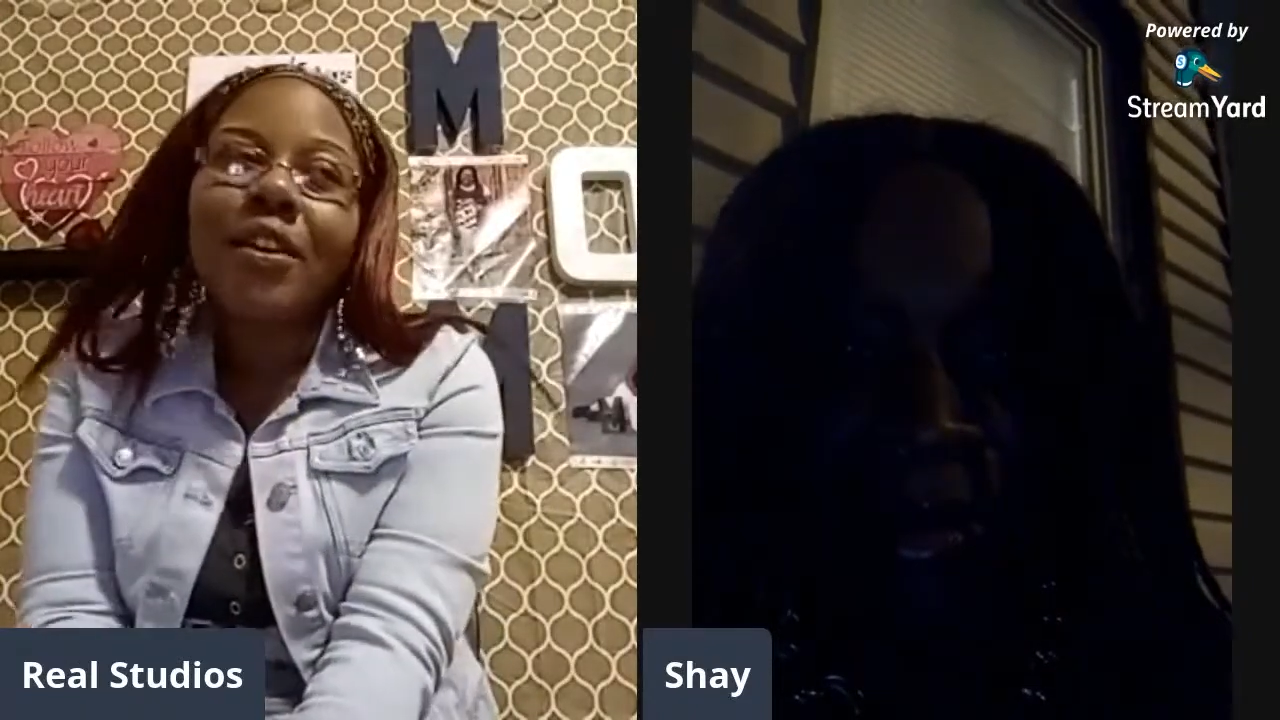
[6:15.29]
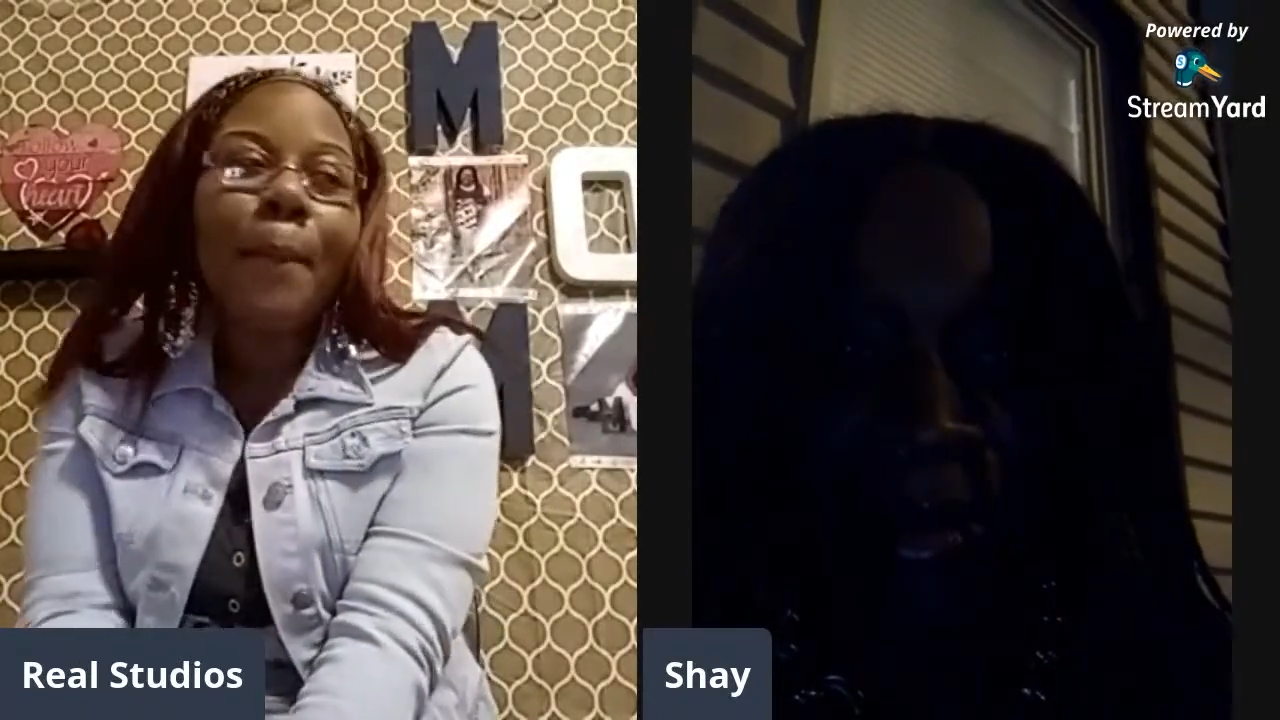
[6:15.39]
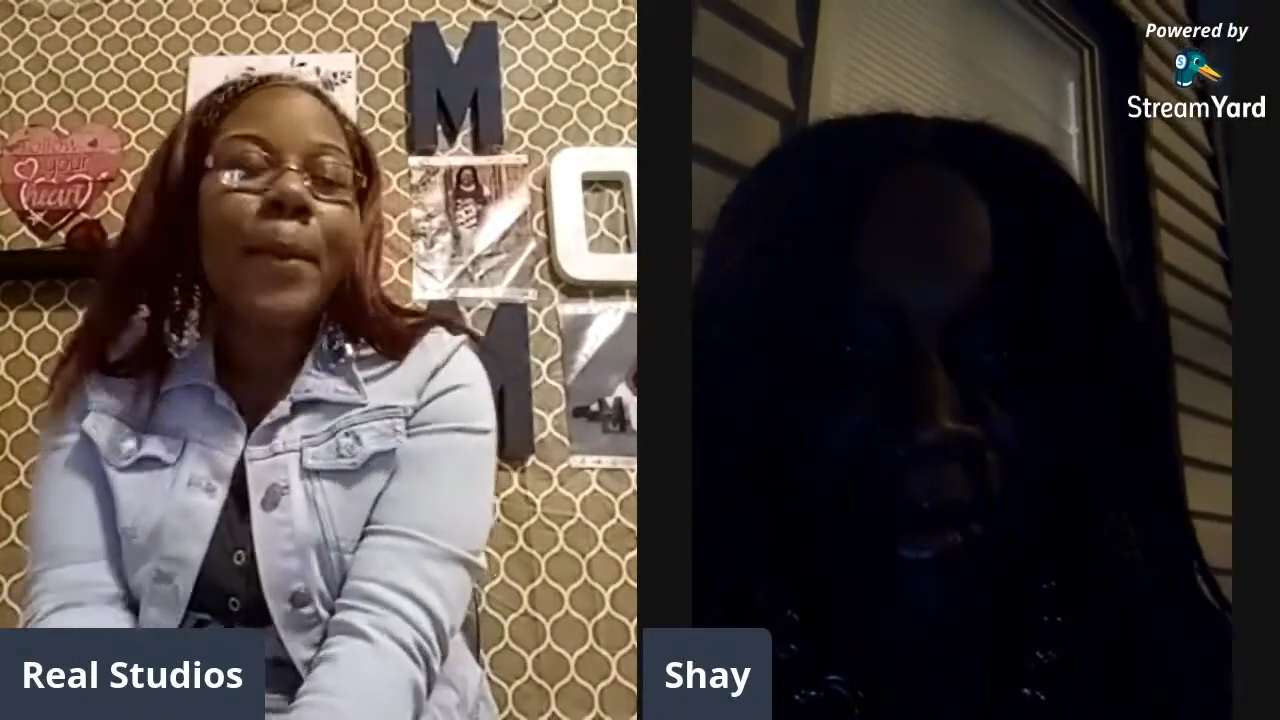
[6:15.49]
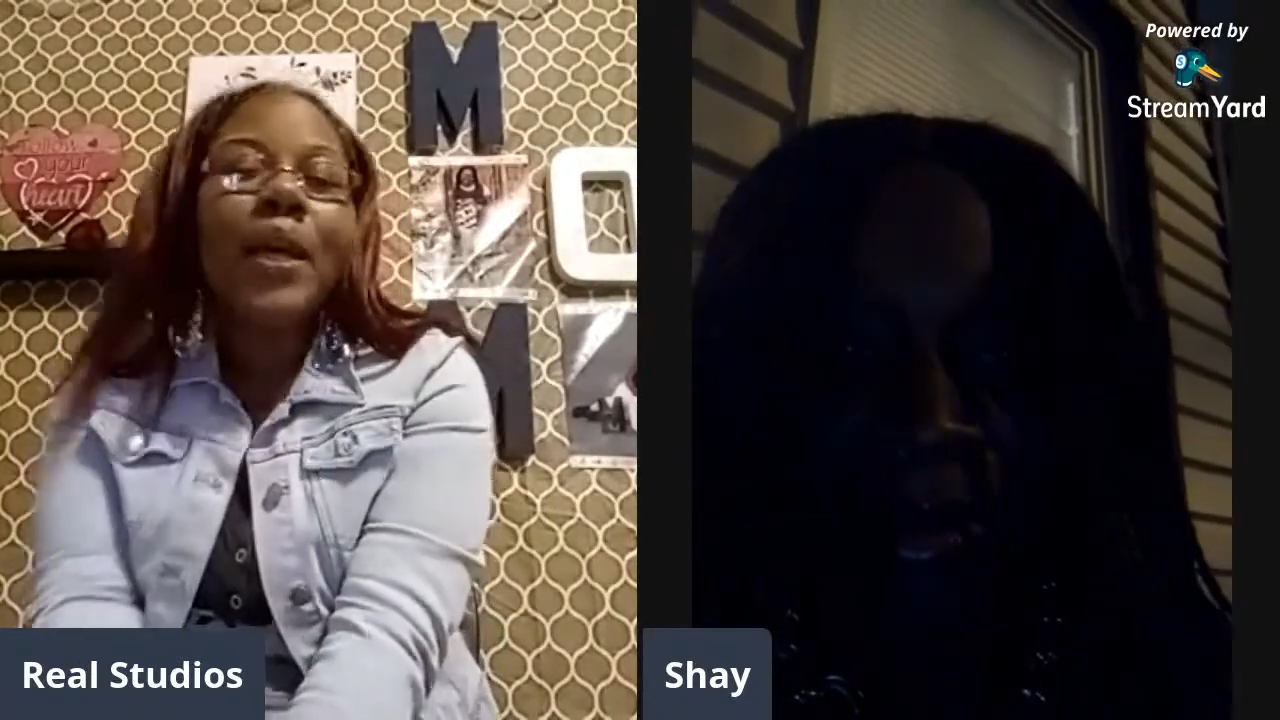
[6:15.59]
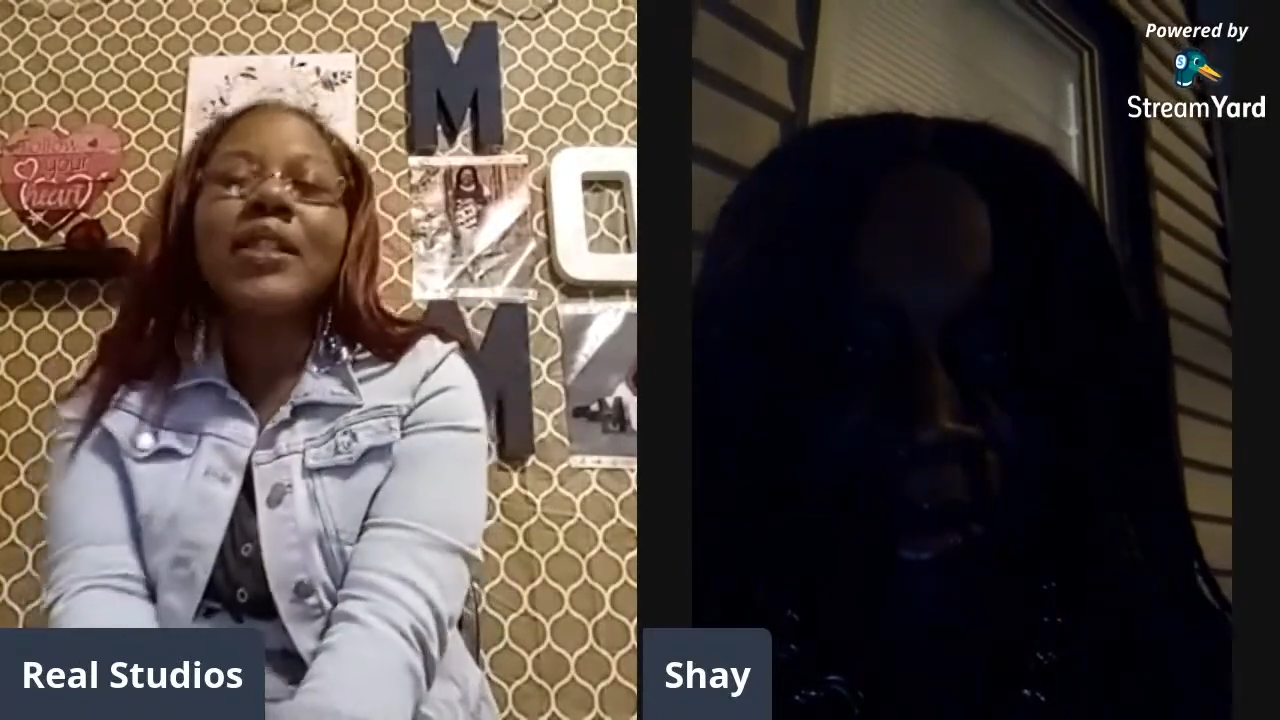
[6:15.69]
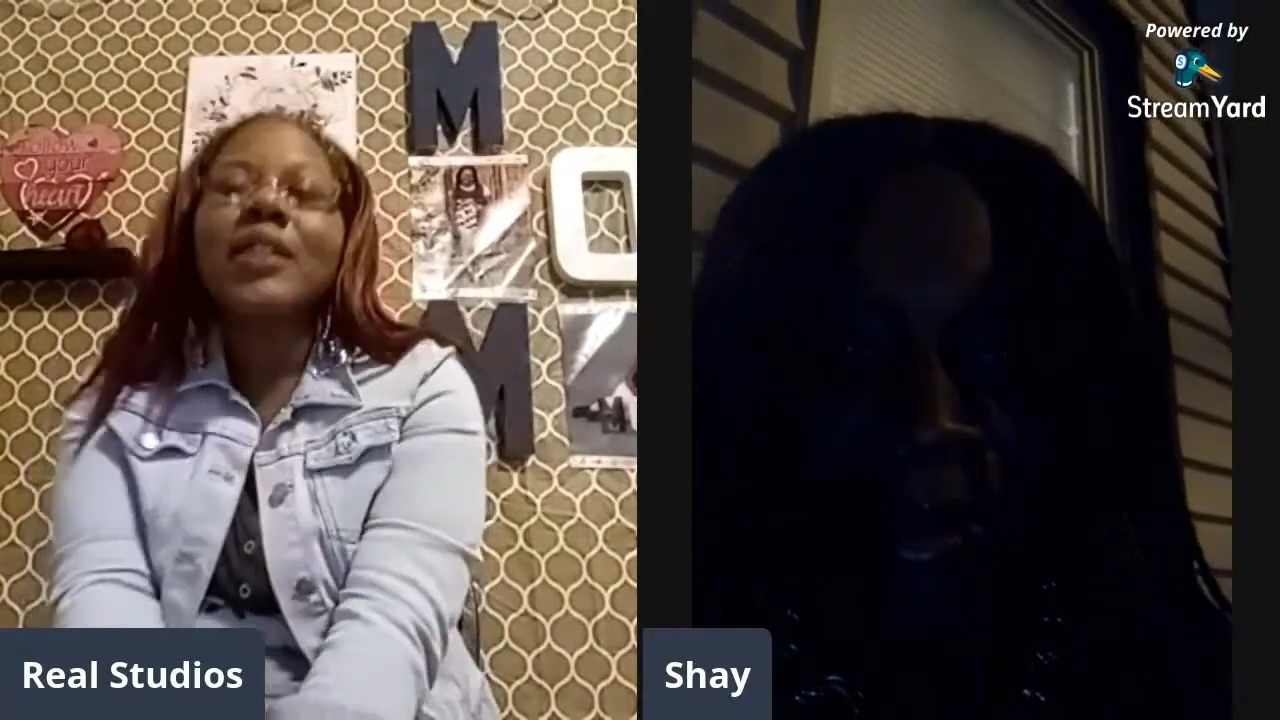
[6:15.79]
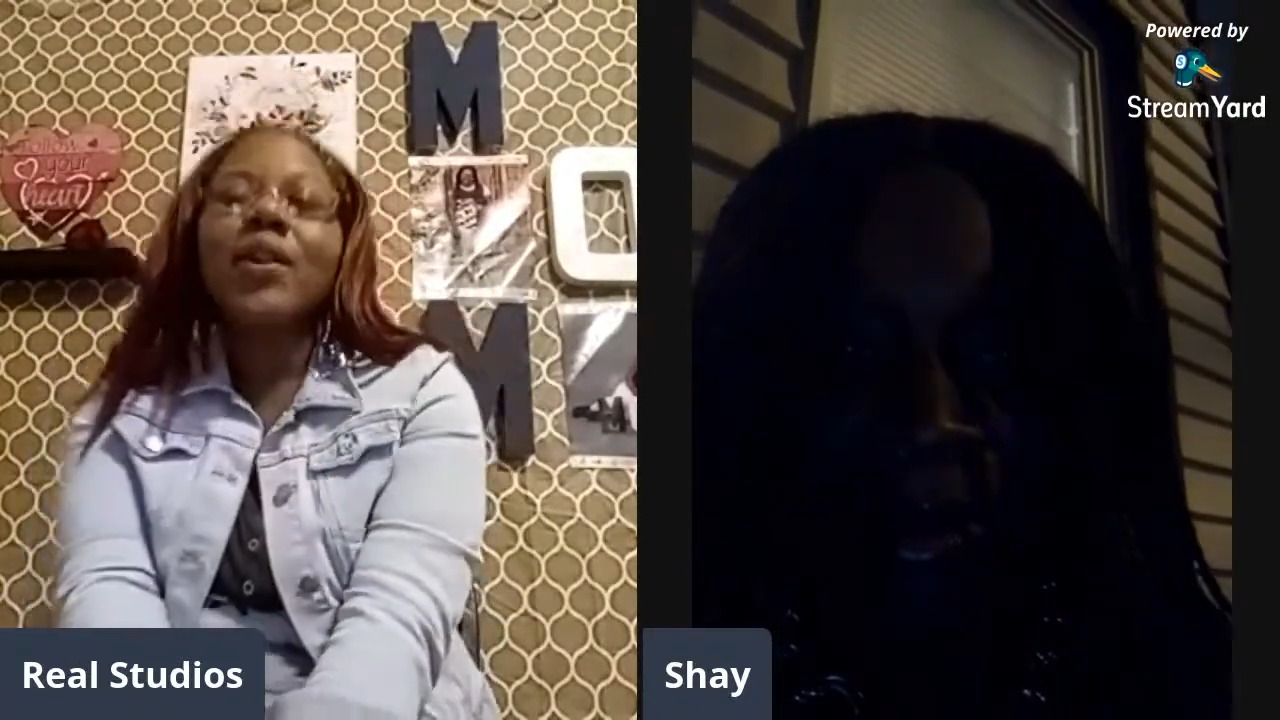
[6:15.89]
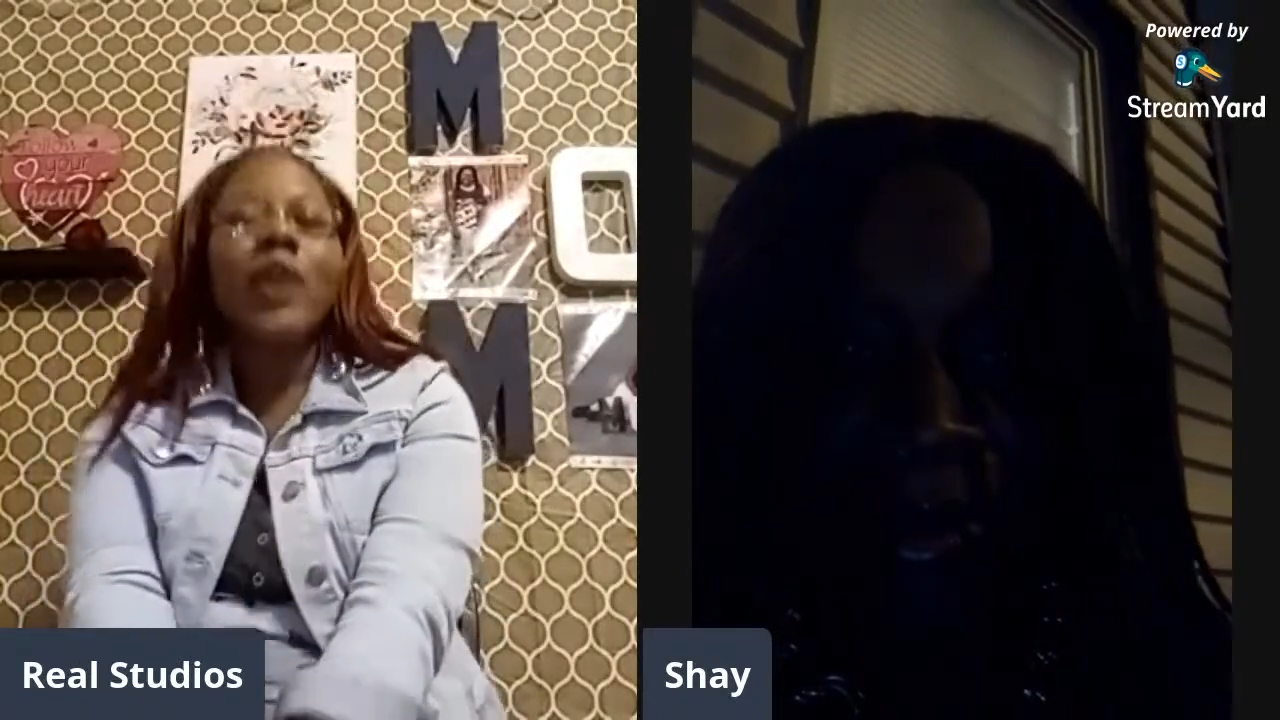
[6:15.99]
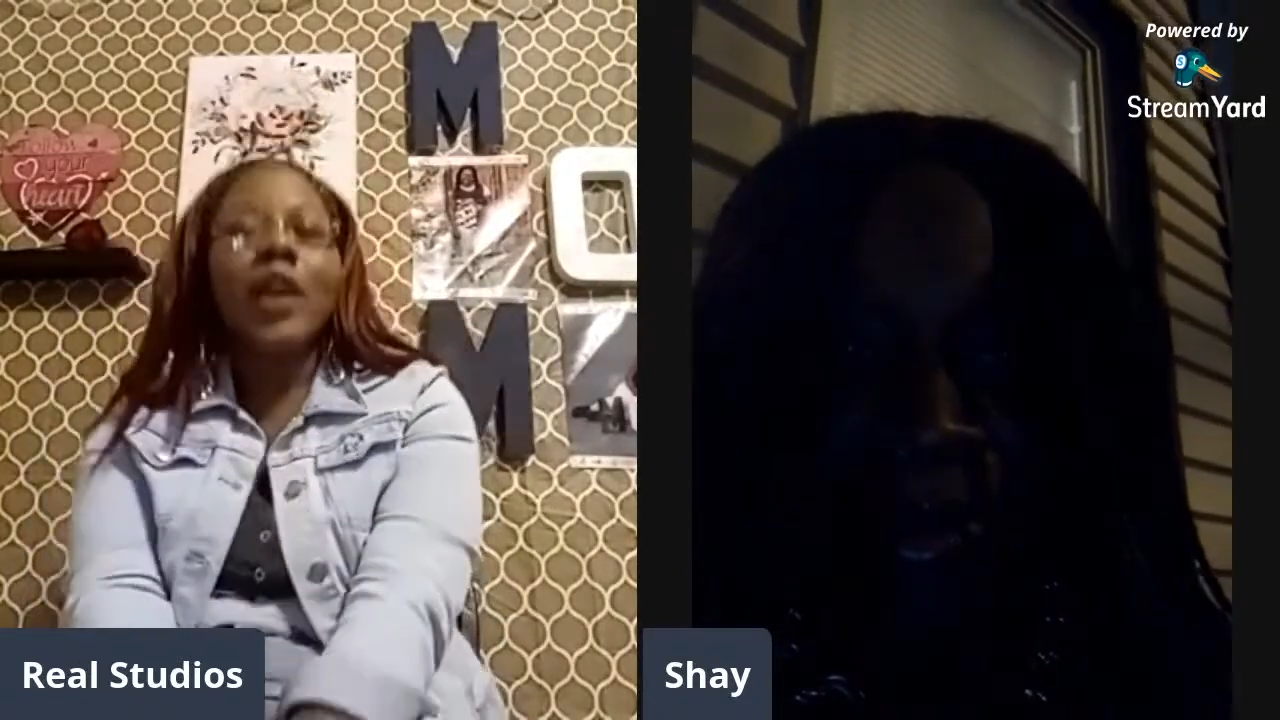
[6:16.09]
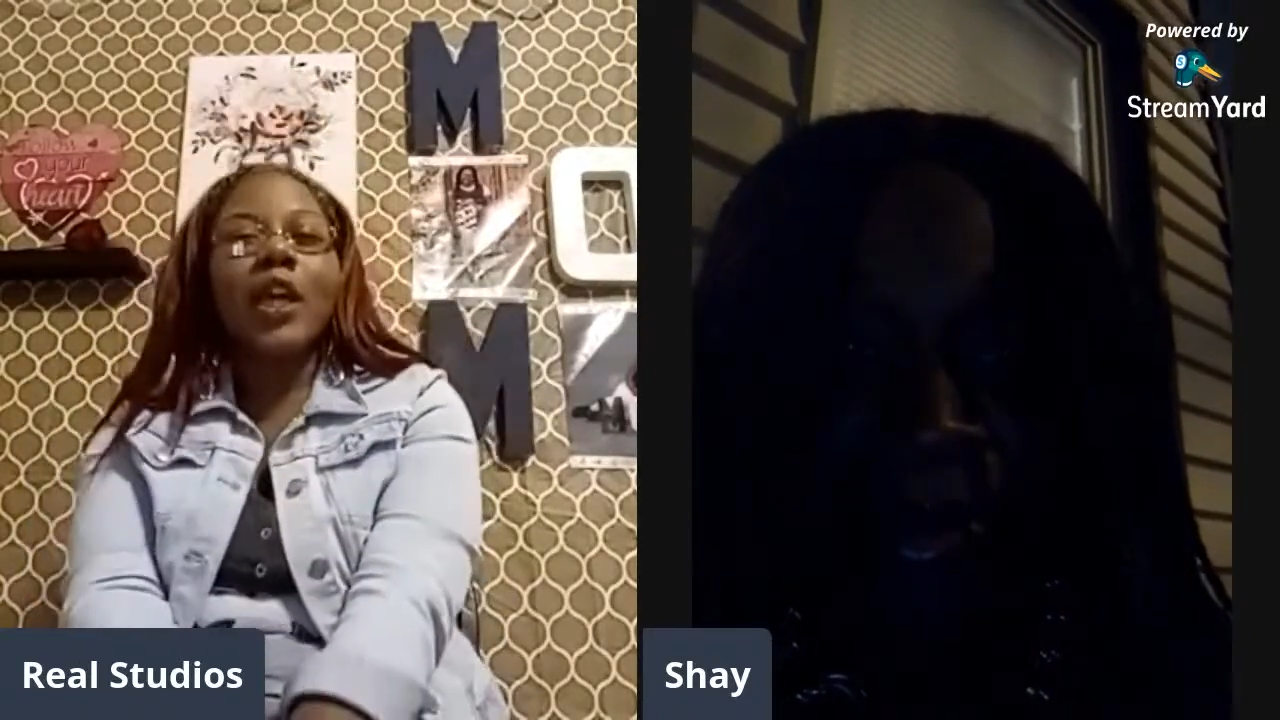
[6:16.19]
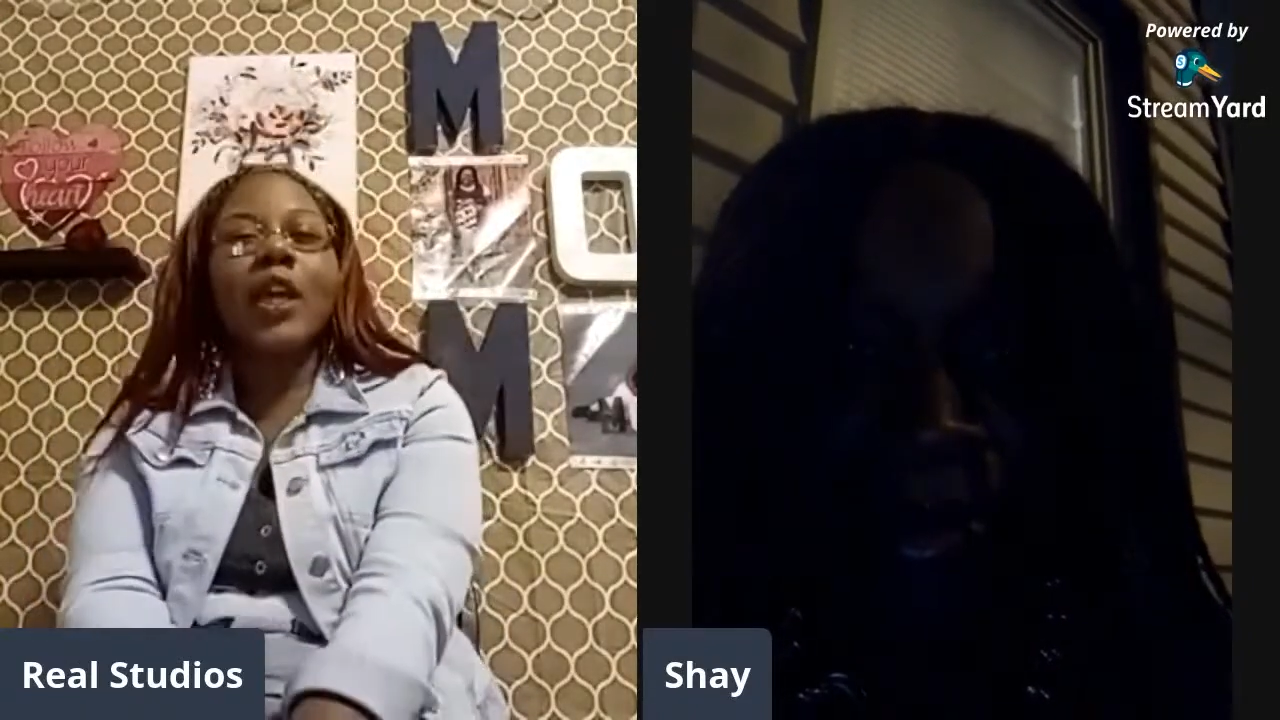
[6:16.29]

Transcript: But it's okay.